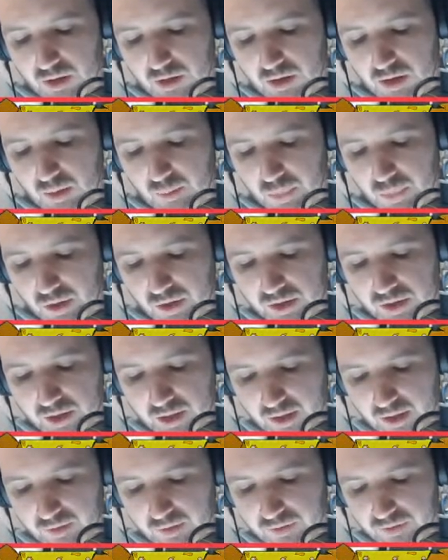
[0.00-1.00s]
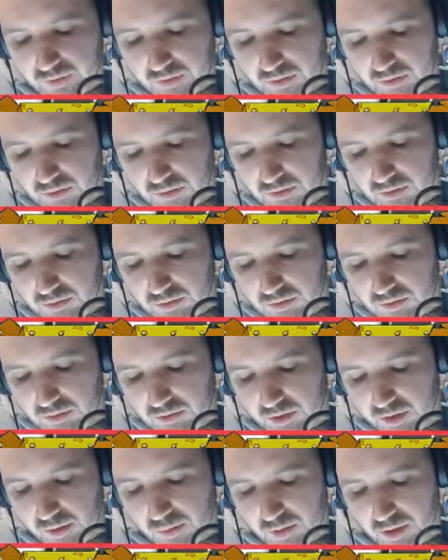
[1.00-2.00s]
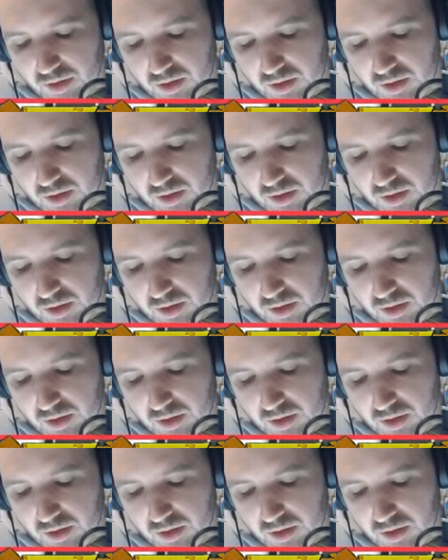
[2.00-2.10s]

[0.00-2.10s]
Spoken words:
the boss glyph. That's what this